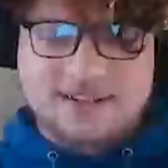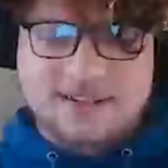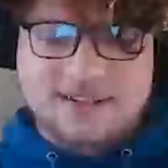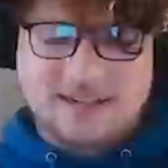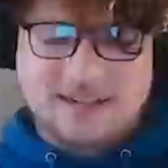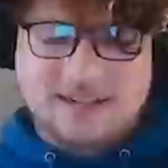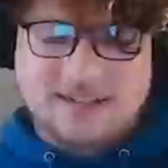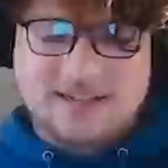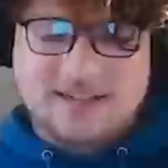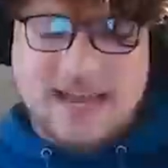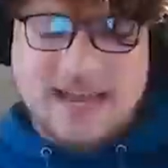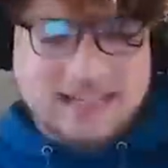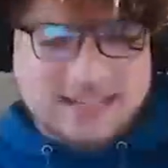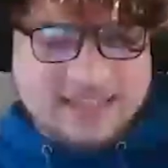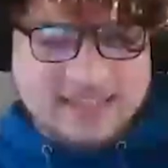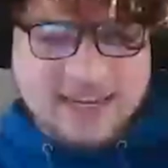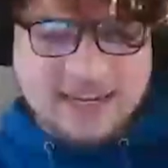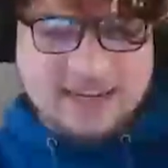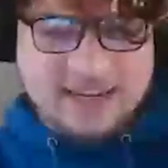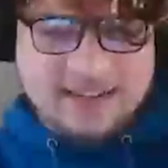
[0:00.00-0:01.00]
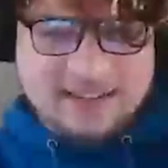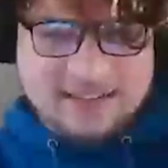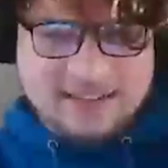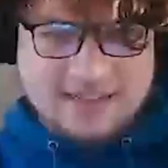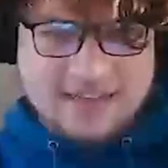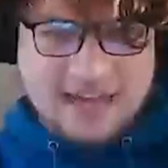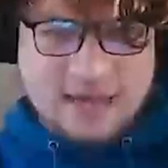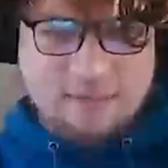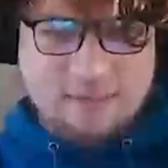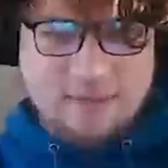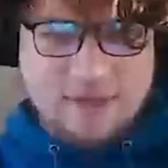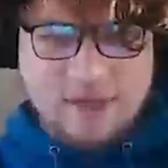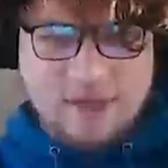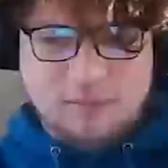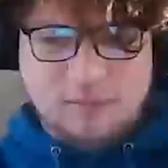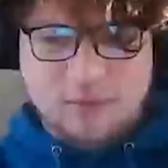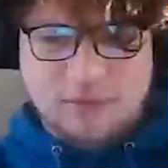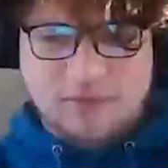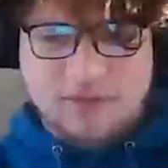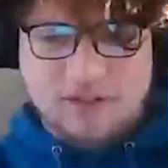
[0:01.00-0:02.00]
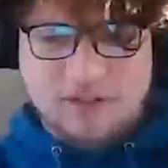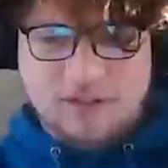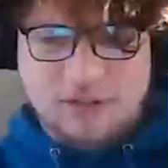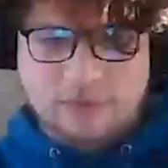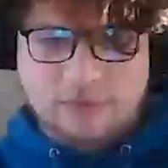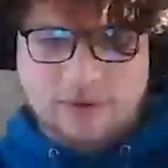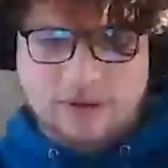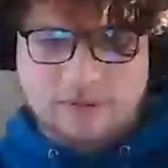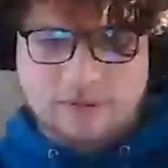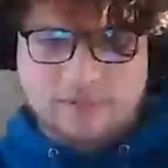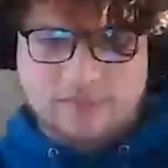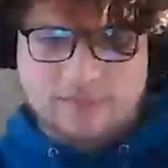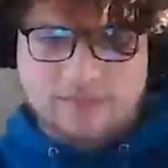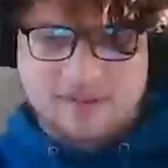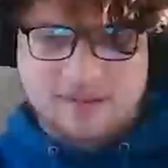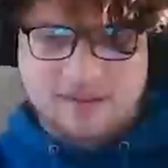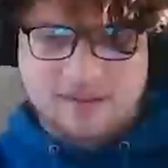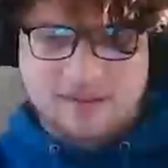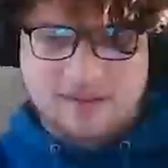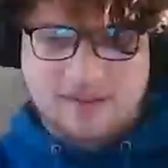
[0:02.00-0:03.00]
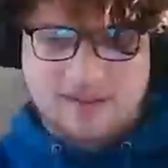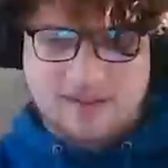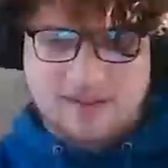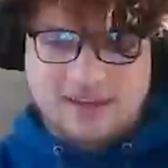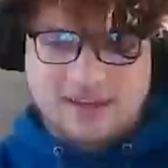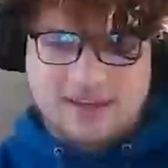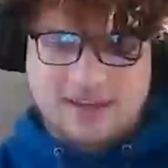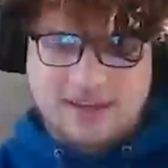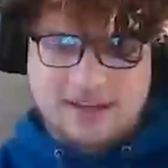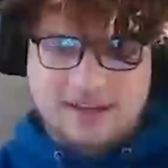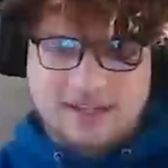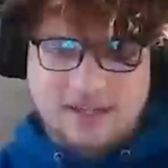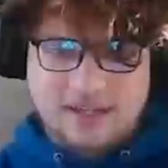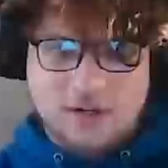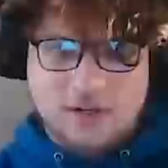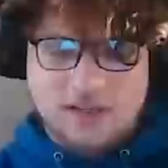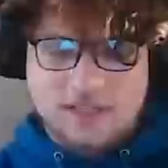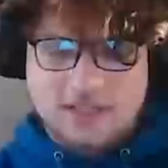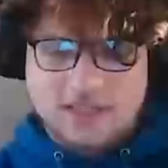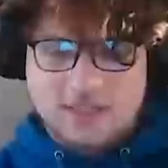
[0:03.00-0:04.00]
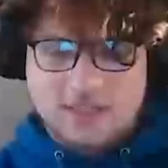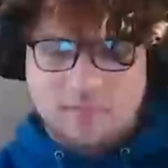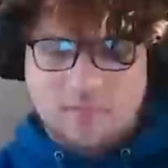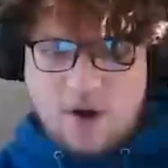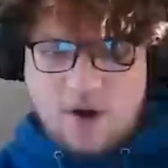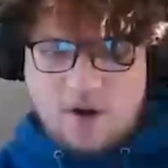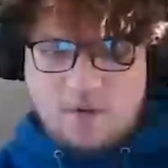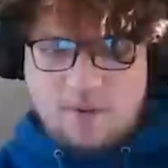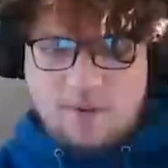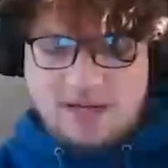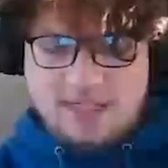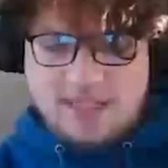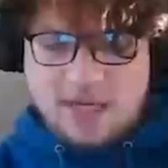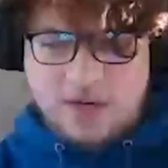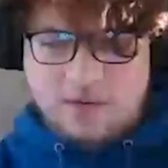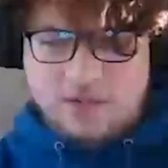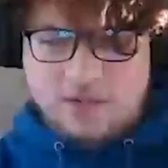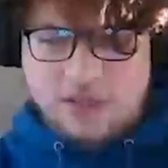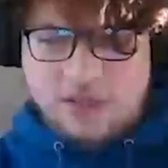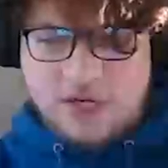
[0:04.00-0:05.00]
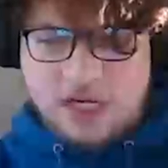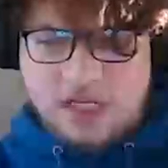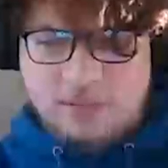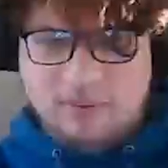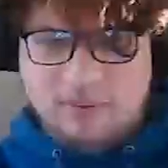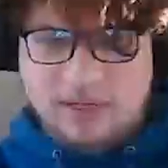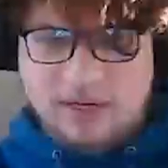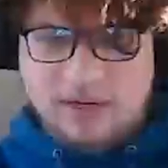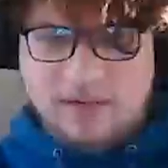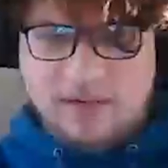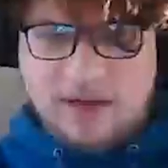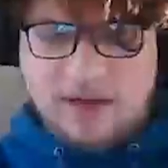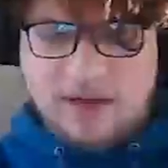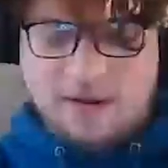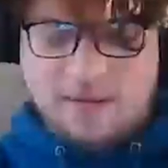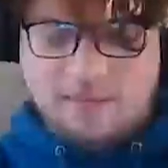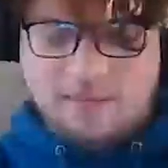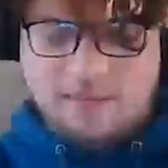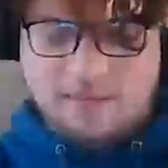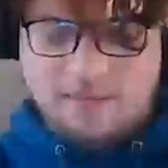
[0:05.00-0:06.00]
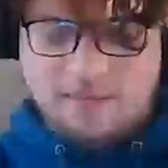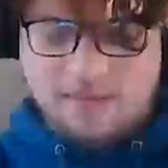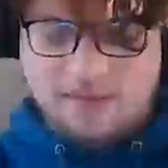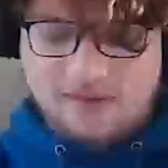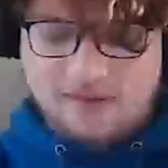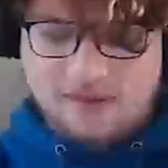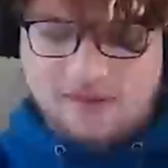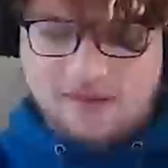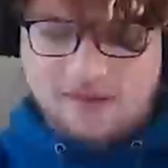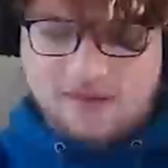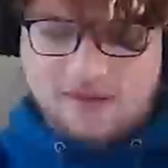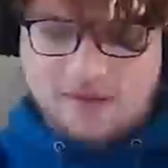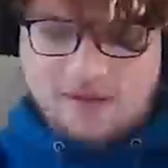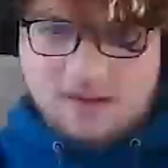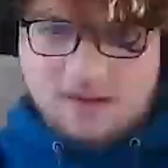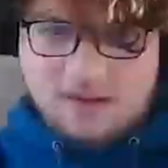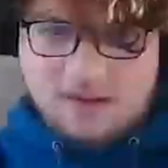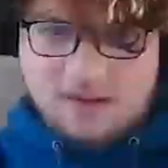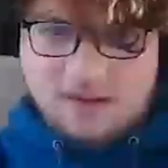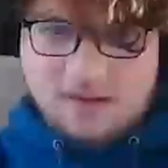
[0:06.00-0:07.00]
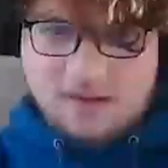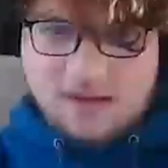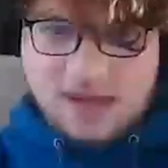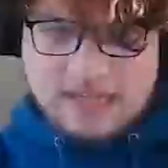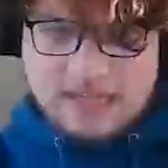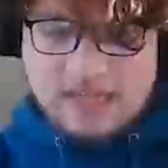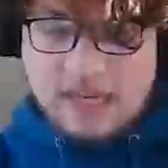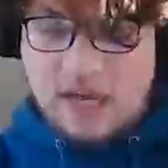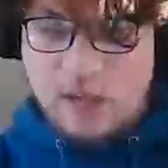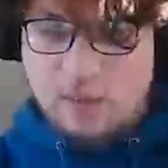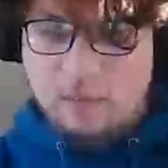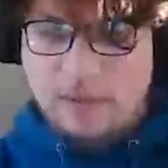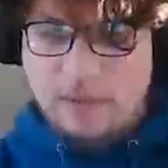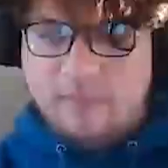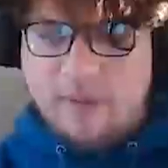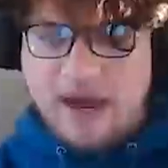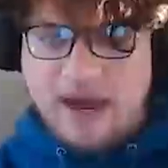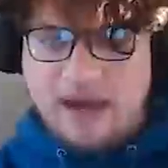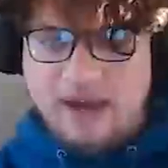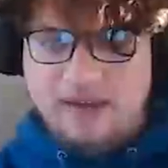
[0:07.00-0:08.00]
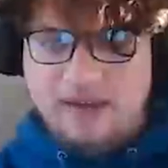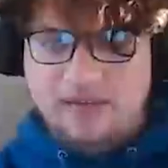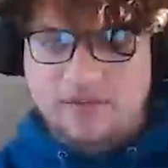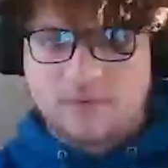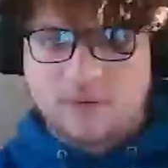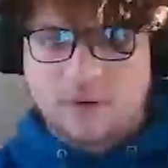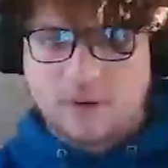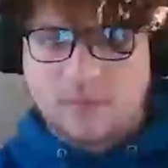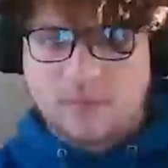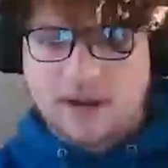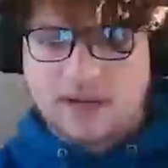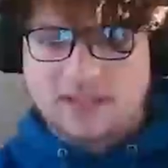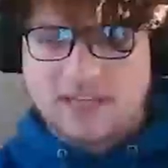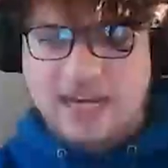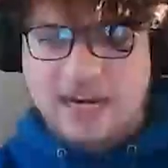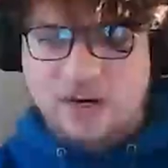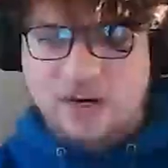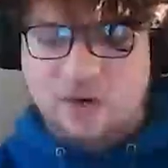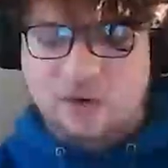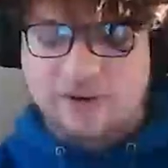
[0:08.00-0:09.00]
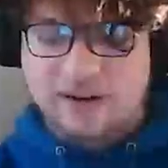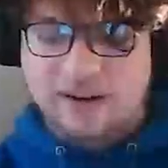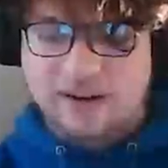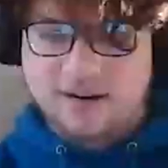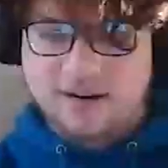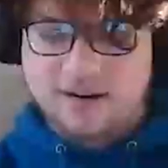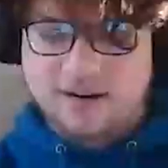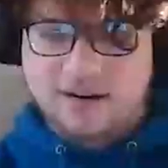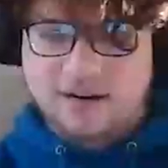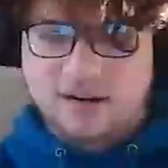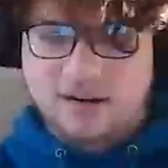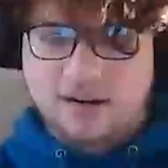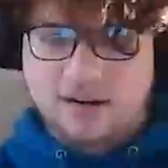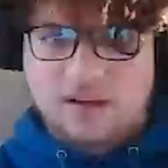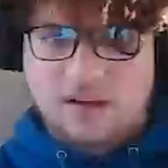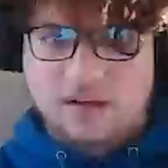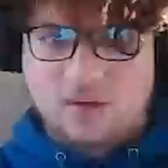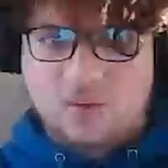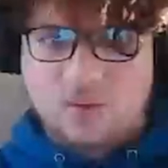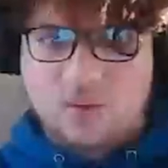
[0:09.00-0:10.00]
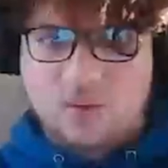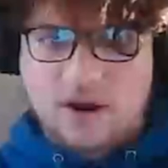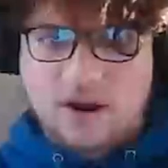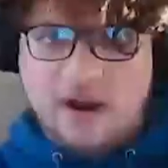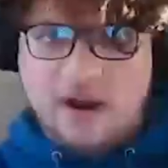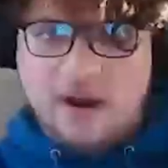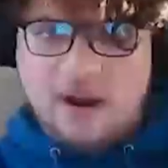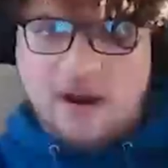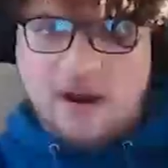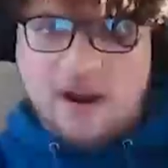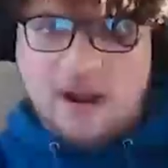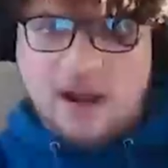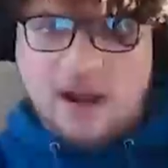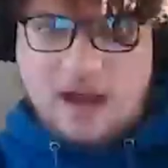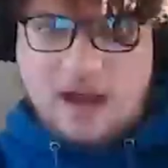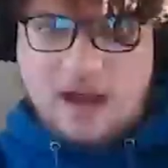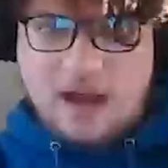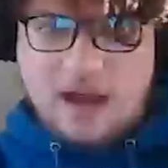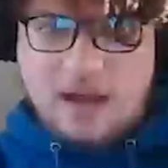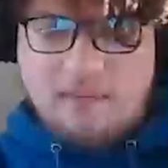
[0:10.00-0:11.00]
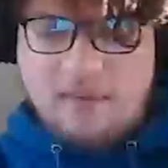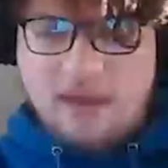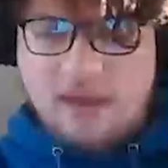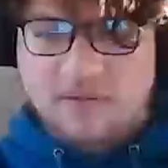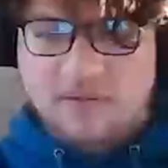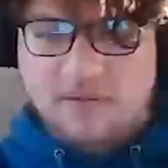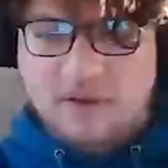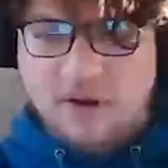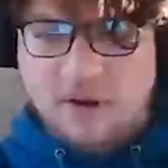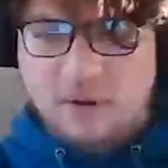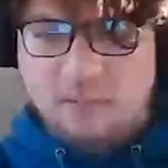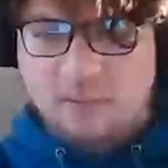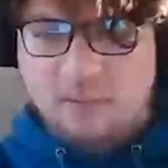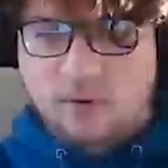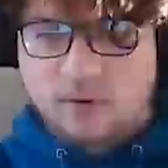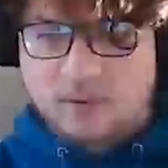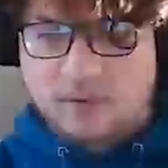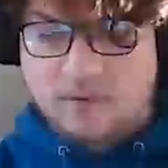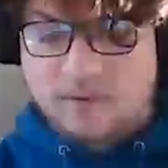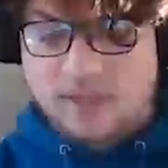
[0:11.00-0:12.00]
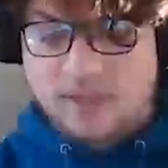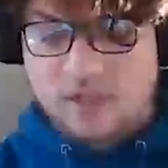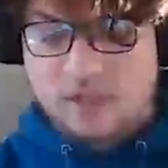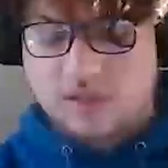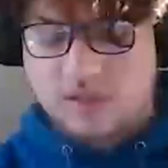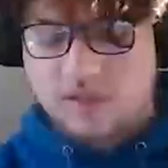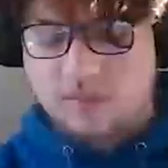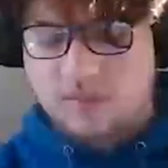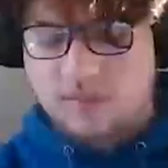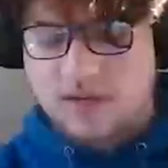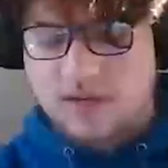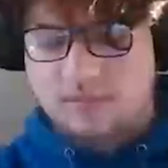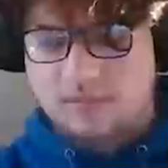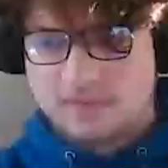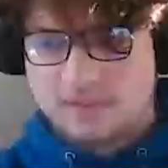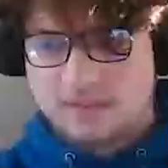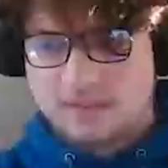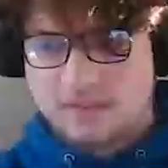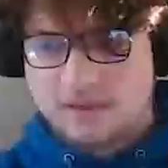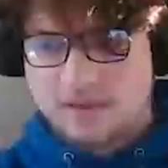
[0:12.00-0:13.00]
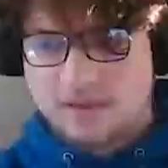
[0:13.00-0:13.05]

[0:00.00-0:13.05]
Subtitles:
in 10 seconds I played the move h3, and you know, this is a part of myself as a chess player that has held me back for my entire career, where I make very impulsive decisions sometimes,